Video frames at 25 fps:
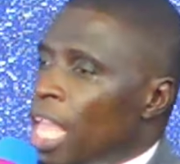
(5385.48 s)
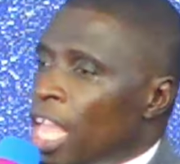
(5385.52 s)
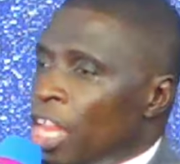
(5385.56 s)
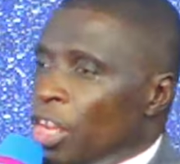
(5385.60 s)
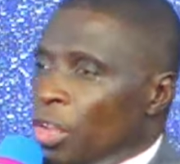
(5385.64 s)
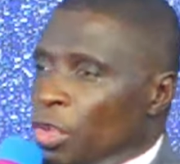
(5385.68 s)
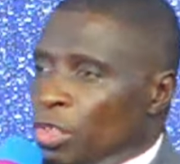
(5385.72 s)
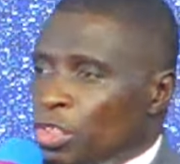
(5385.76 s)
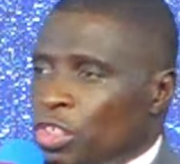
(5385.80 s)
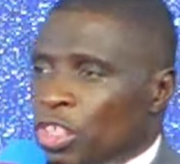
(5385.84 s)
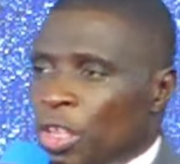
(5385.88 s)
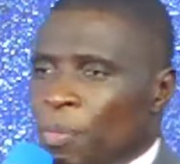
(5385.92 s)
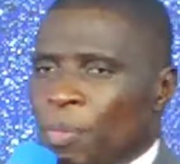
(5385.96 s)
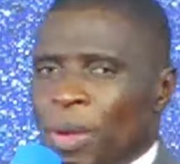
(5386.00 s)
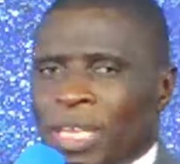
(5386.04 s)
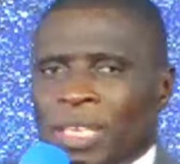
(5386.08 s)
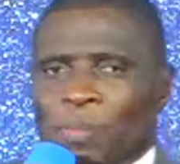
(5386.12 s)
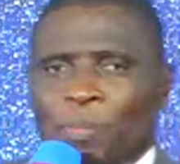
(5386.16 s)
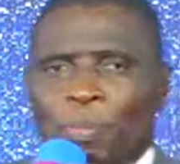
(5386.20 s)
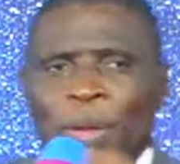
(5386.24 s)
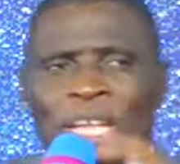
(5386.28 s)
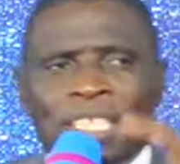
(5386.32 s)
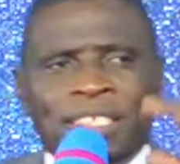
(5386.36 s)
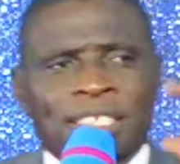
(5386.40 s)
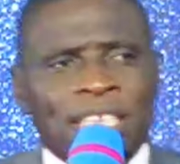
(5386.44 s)
you say but
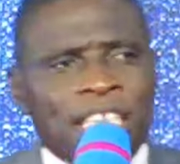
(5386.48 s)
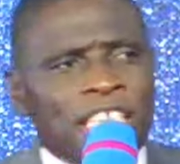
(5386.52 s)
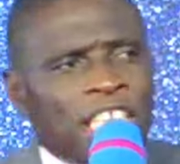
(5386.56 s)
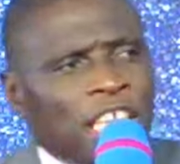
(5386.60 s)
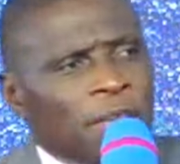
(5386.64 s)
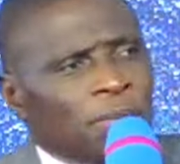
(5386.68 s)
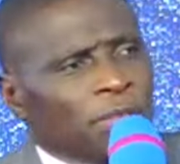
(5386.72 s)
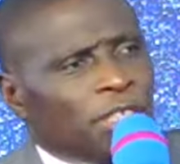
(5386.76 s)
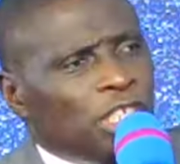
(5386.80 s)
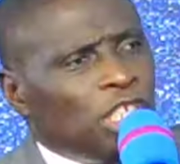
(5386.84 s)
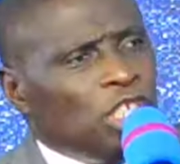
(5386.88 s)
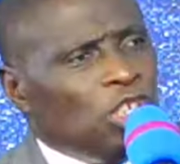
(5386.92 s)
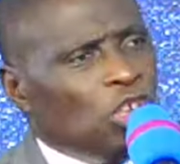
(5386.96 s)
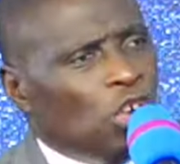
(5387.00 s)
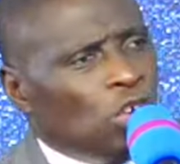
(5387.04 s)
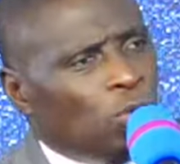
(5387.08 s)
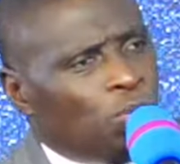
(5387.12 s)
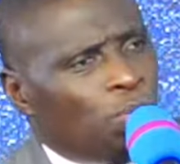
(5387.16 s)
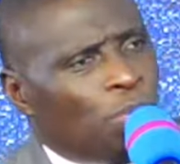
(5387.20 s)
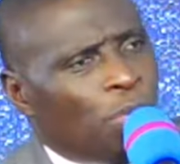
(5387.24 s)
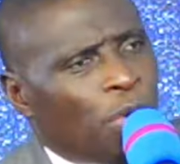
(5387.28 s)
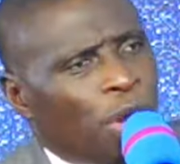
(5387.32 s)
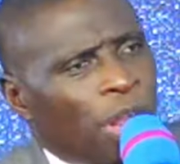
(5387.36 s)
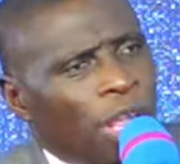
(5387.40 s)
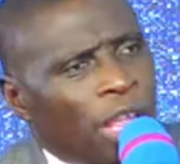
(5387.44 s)
pastor james did not
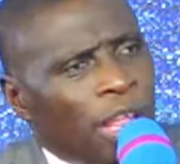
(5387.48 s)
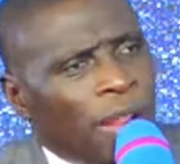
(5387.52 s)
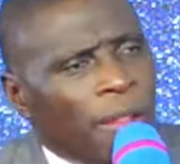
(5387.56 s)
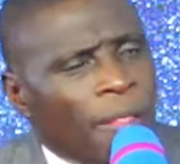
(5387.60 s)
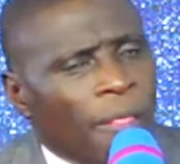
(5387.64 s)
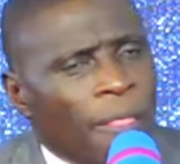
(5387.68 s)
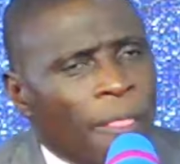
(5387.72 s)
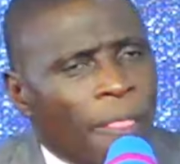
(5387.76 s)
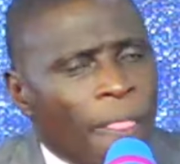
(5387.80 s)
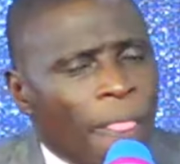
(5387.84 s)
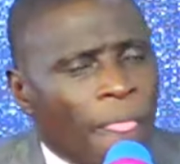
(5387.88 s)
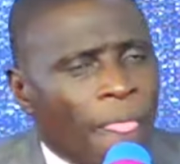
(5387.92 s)
pray no